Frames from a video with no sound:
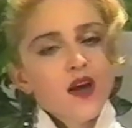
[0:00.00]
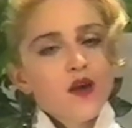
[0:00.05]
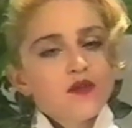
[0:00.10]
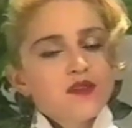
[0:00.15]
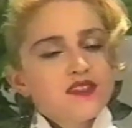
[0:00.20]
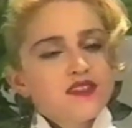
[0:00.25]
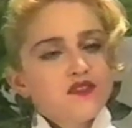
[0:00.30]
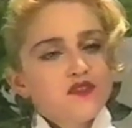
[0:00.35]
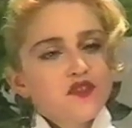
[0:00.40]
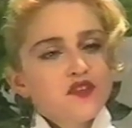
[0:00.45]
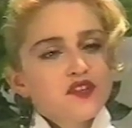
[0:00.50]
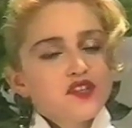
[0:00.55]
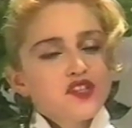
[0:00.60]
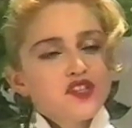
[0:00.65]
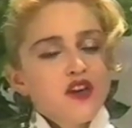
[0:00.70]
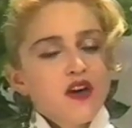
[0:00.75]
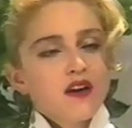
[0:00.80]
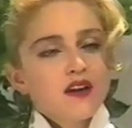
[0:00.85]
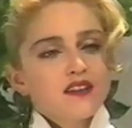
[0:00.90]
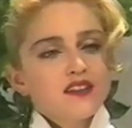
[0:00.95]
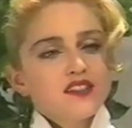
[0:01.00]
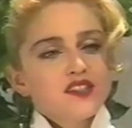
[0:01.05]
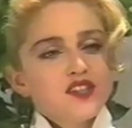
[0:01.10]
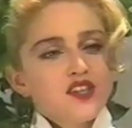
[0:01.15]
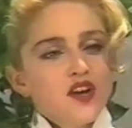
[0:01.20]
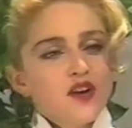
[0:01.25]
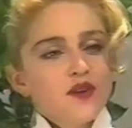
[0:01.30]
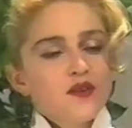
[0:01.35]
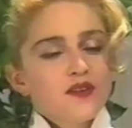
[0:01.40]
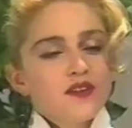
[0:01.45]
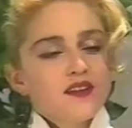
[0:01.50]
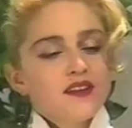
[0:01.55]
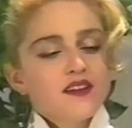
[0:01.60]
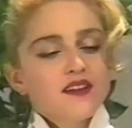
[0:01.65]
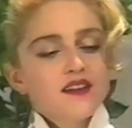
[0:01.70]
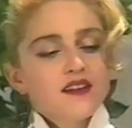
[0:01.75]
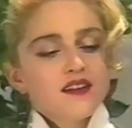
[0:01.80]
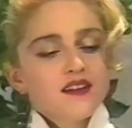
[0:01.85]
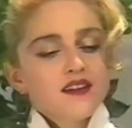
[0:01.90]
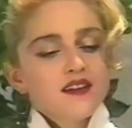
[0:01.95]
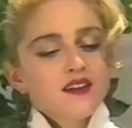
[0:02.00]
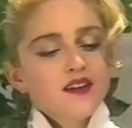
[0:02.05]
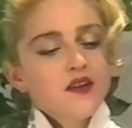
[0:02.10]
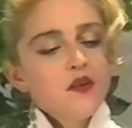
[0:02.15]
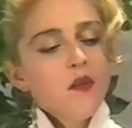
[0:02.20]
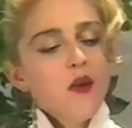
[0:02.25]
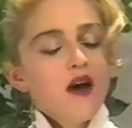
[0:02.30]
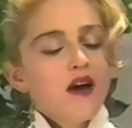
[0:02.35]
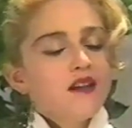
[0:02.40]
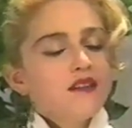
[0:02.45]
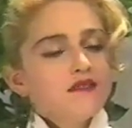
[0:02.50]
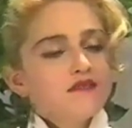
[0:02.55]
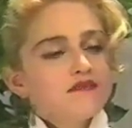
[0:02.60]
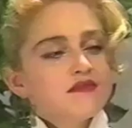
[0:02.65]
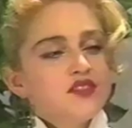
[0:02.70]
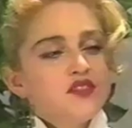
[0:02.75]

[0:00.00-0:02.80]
No, it's the first song in the show. Well,